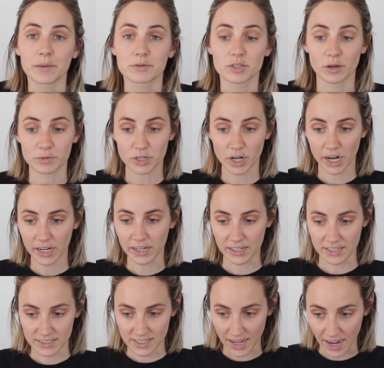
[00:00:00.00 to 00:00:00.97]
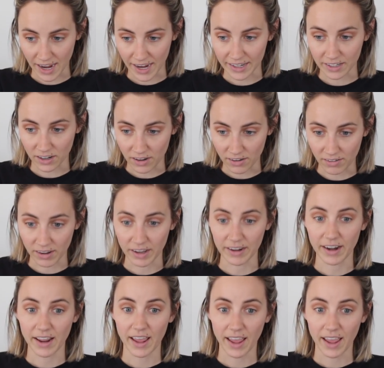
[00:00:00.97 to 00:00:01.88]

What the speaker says: so I'm trying to decide on